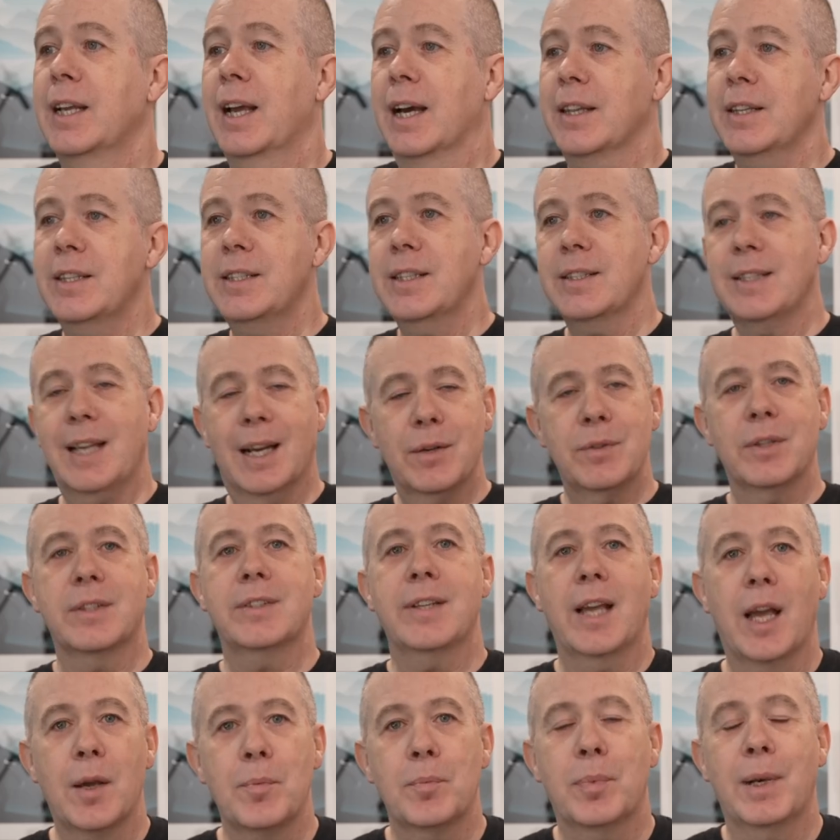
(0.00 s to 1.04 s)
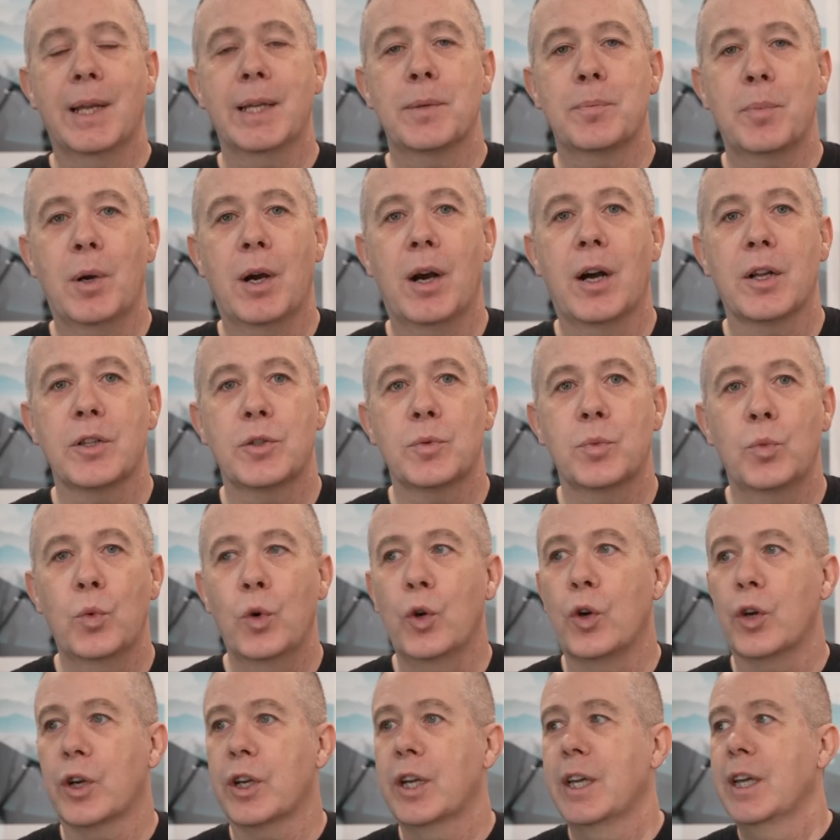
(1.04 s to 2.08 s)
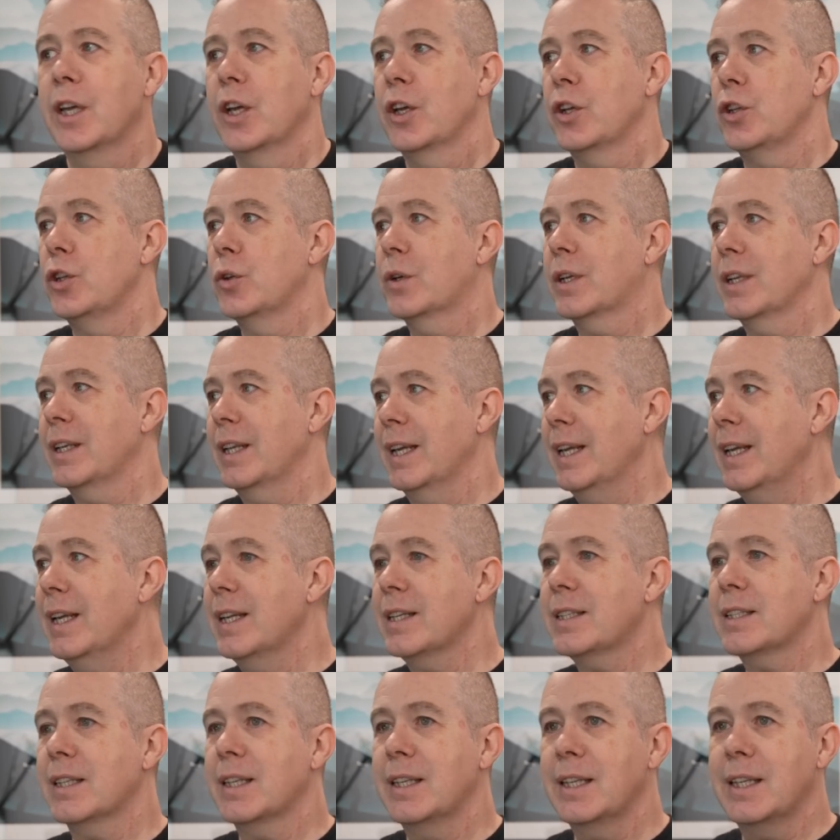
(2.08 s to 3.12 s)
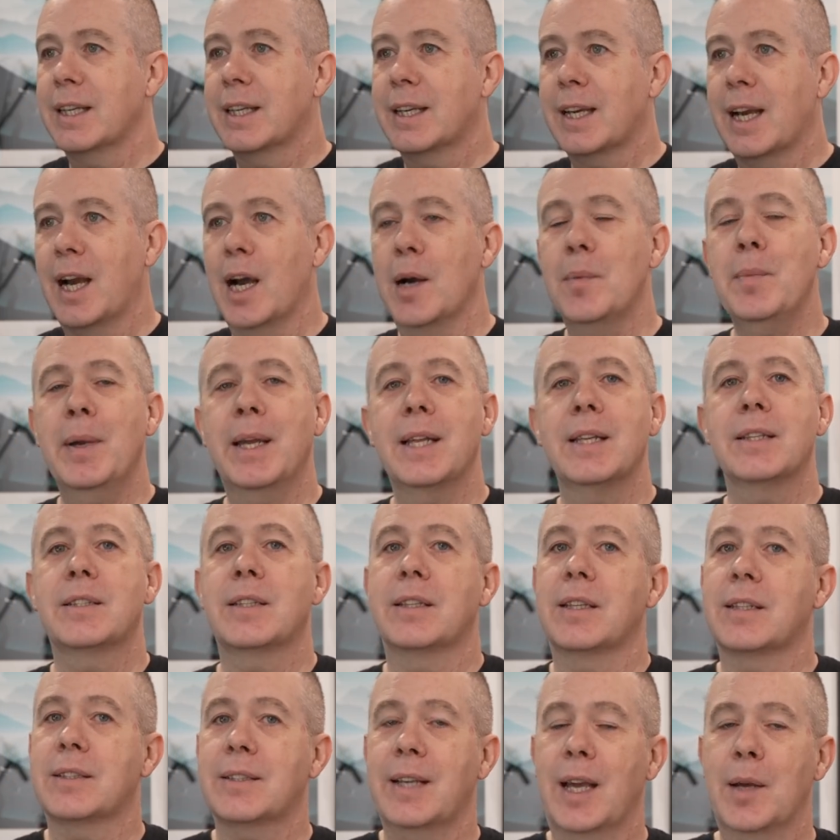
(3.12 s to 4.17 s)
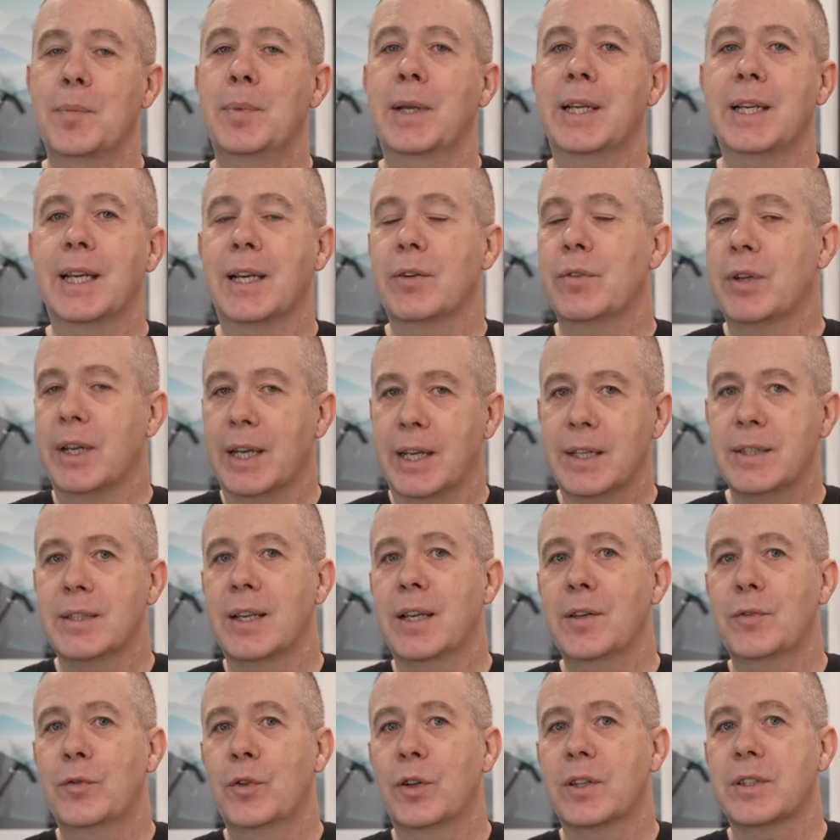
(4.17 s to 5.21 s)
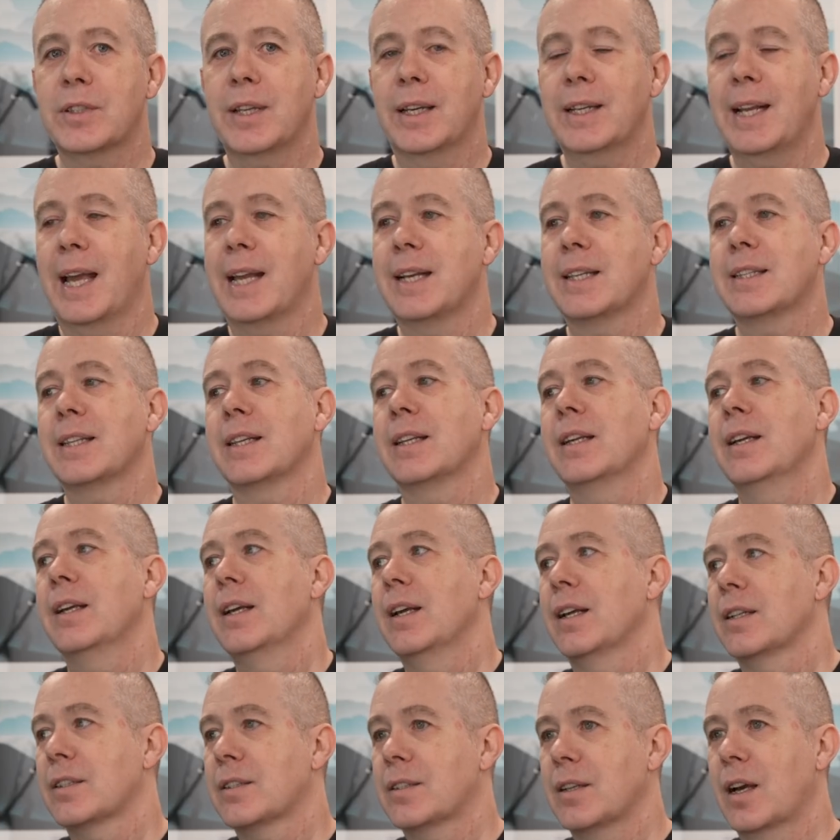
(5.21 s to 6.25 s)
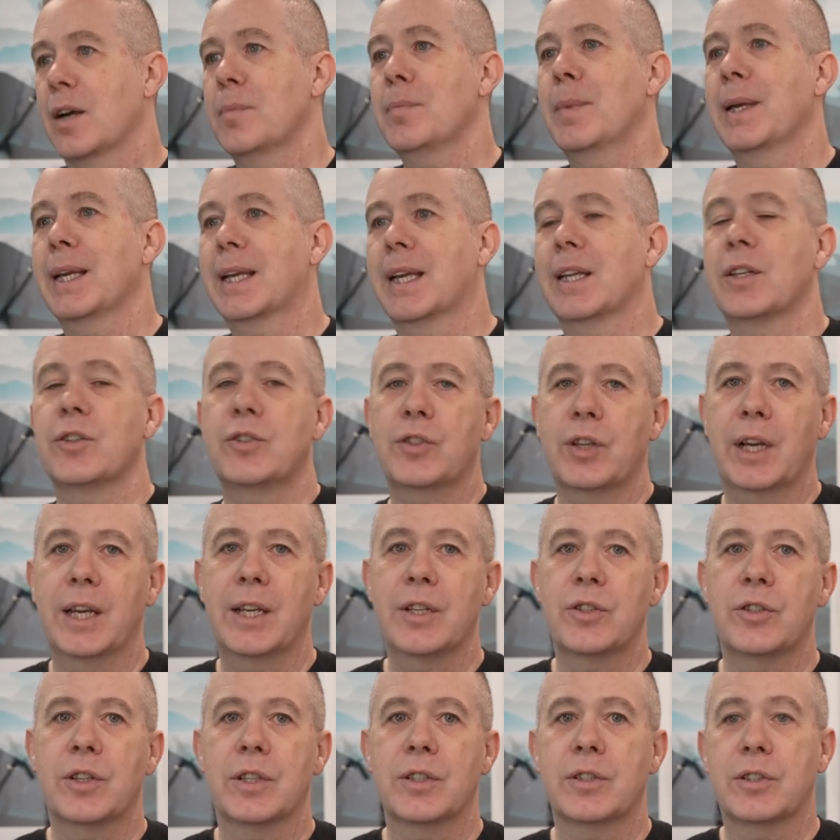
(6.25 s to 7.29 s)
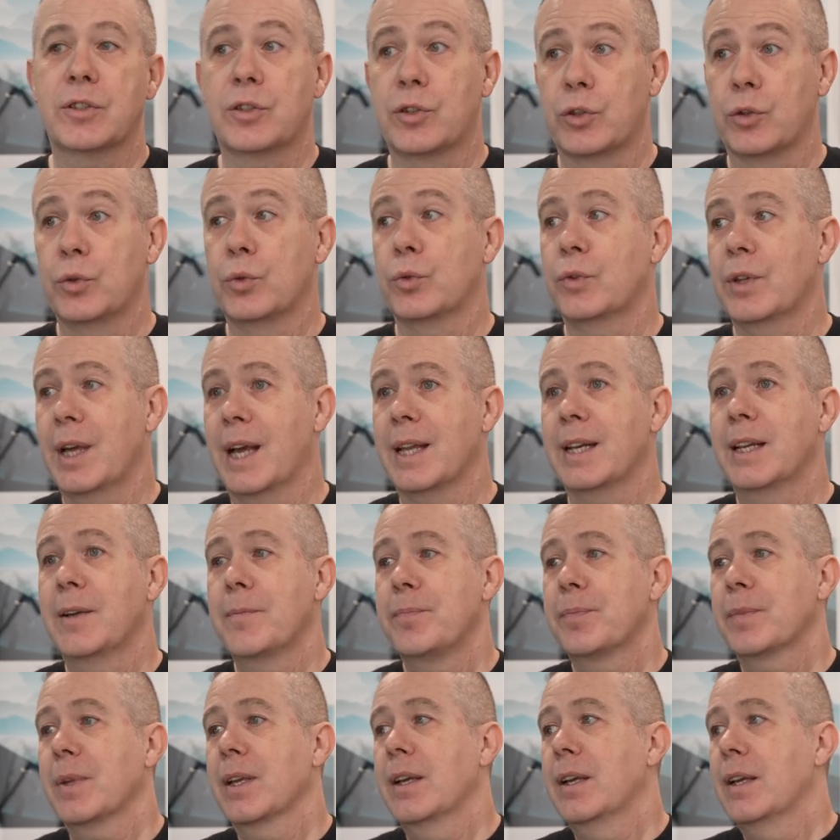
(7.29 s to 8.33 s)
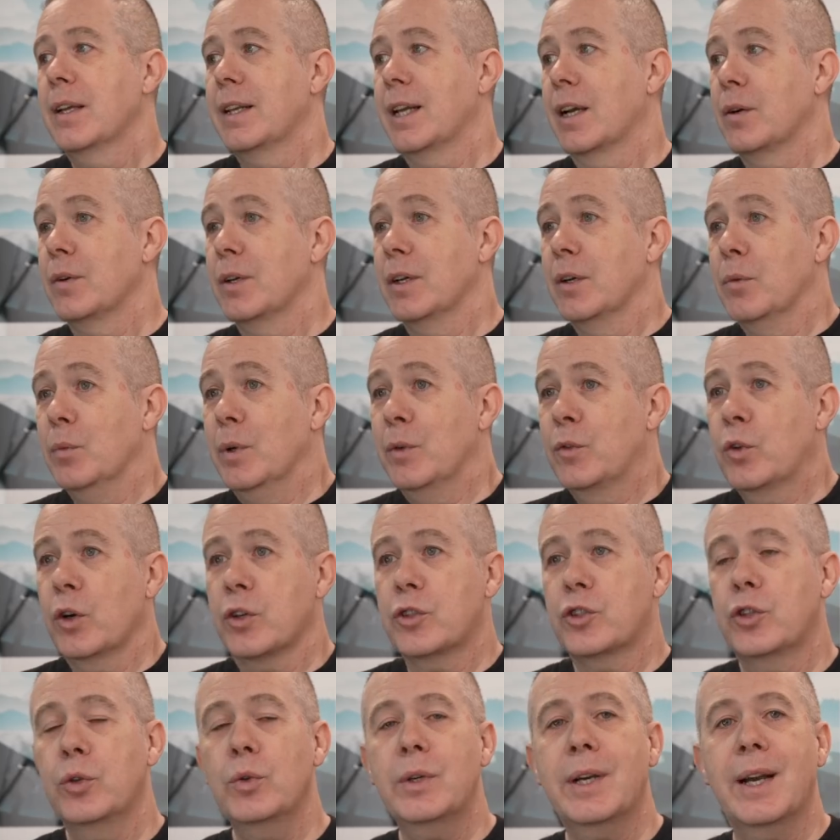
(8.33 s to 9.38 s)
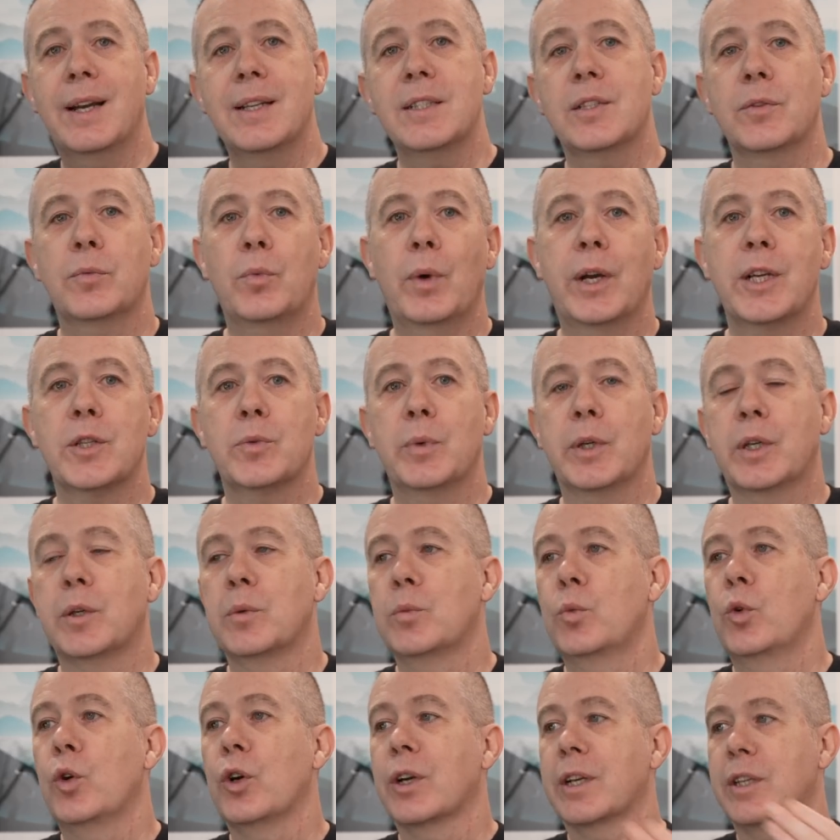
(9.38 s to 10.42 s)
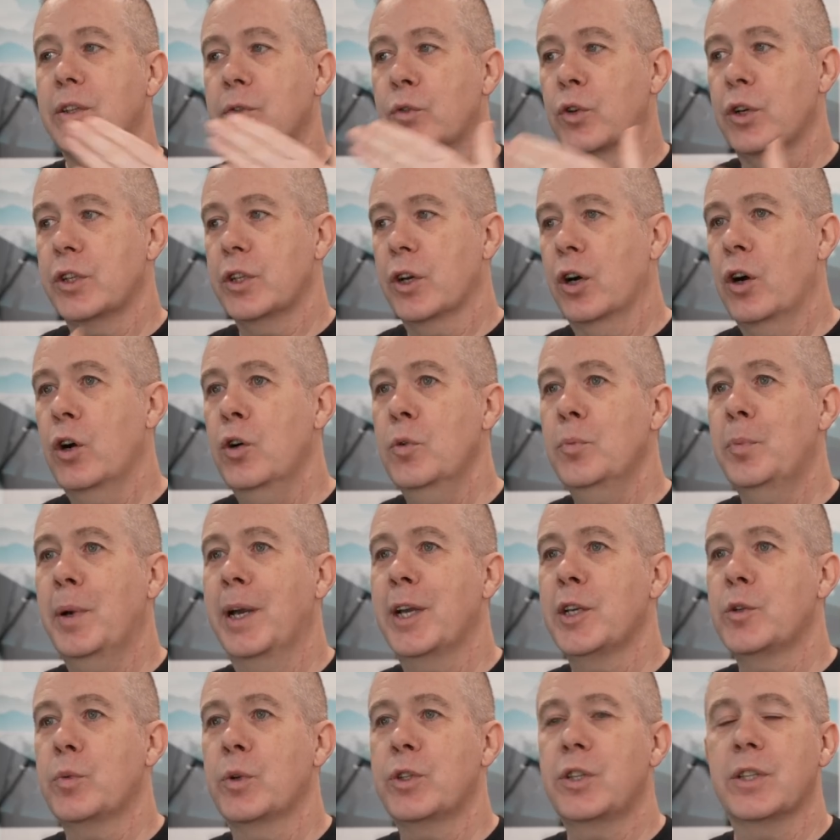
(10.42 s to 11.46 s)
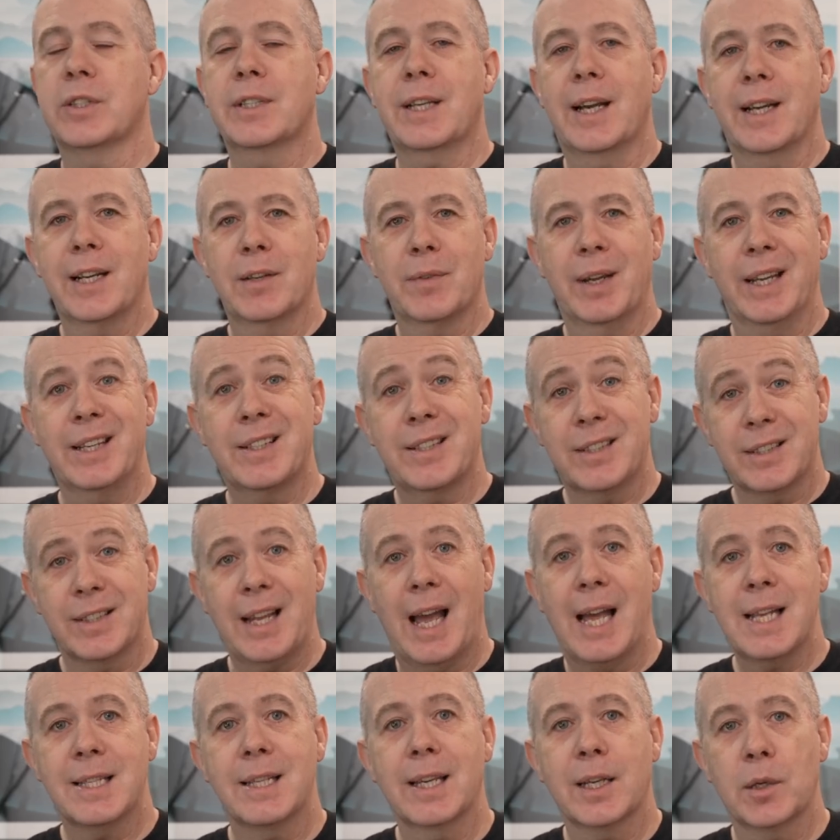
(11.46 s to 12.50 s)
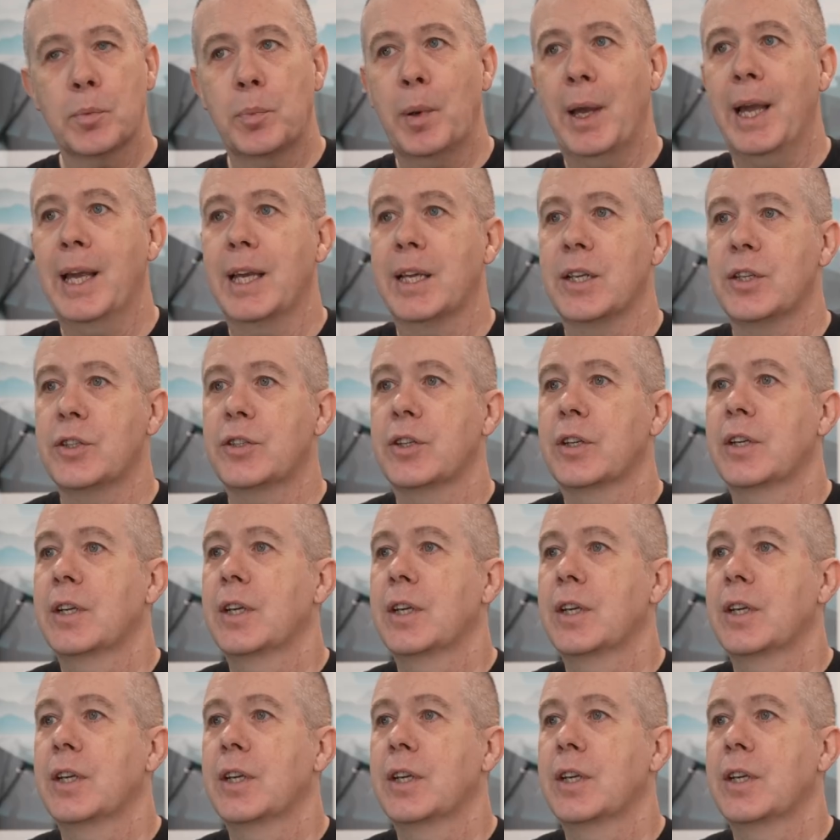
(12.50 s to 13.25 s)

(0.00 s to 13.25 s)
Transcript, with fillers: And this is how the template parts work. You can easily come into this template area inside full site editing, start making changes to that. Now, we've got two kinds of ways we can work. You've got your home page, which is kind of a static page.